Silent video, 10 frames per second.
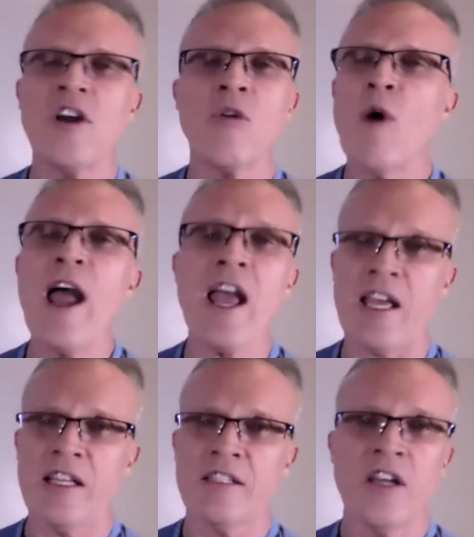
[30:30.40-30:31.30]
no
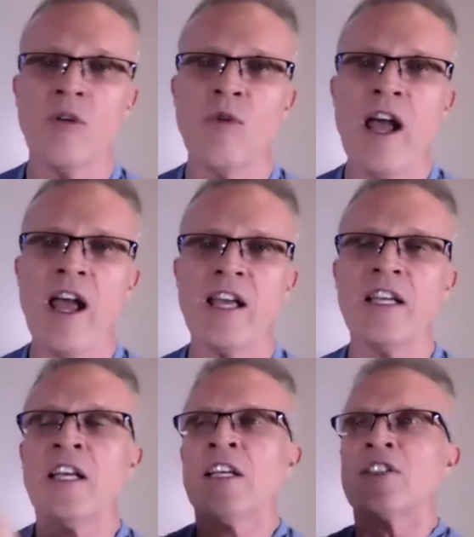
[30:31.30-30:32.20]
way. No way.
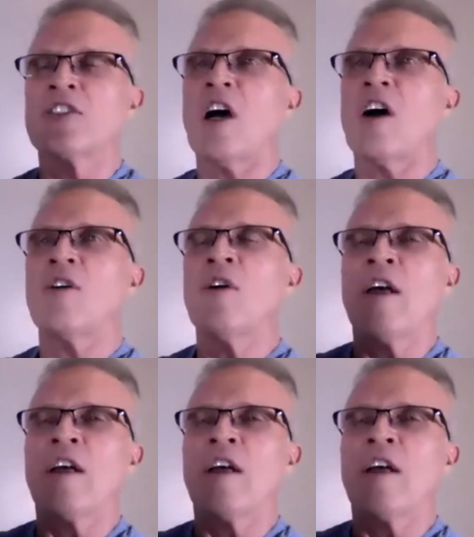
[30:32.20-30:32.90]
So